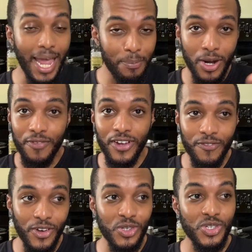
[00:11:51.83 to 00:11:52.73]

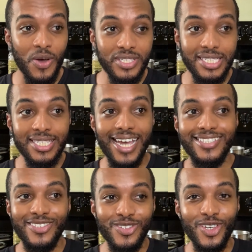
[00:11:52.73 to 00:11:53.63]
perfect for you. So I was
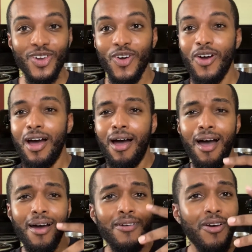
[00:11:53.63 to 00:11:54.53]
excited to
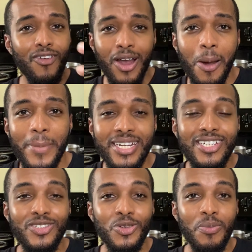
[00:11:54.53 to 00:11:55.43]

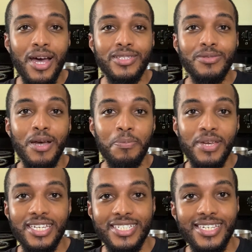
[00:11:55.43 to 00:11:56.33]
recommend it to my
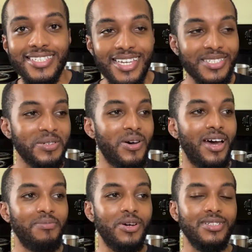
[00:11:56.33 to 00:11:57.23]
patients and so on.